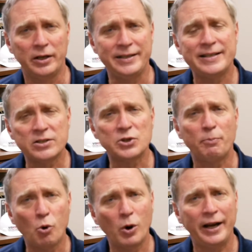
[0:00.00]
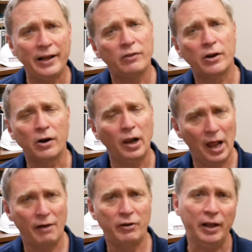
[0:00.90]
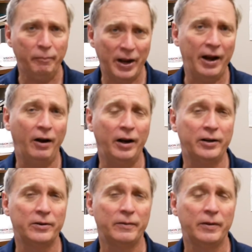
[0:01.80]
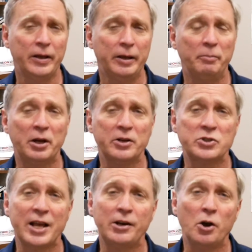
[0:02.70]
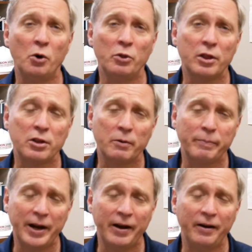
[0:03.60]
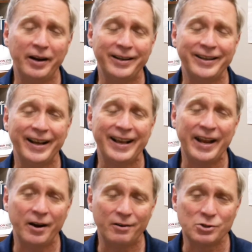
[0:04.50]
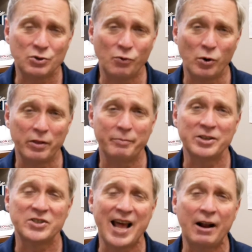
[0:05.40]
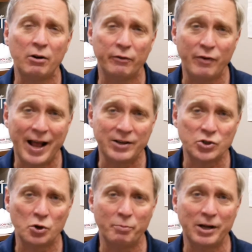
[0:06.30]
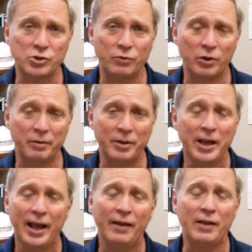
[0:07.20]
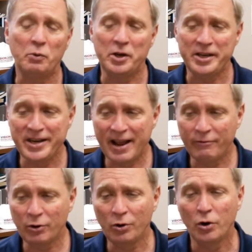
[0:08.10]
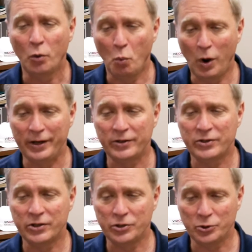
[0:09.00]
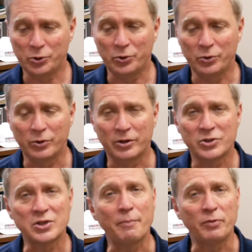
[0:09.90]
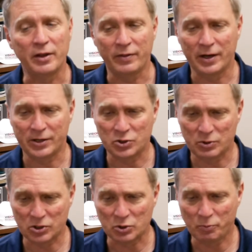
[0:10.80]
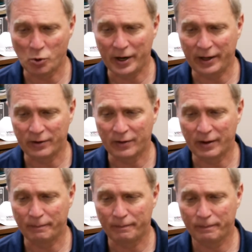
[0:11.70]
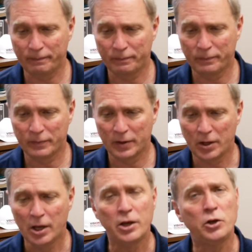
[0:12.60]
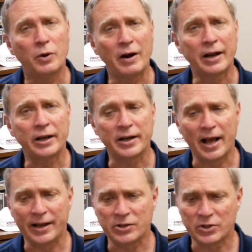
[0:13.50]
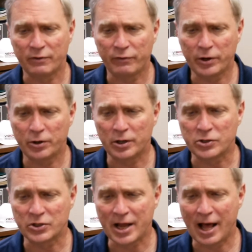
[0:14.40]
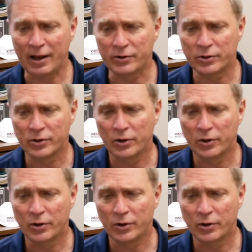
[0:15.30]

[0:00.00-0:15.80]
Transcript: disappointing their loving parent because they know that their parent cares for them, has sacrificed so much for them, and they would never want to do something that is disappointing to them. You recognize that fear is not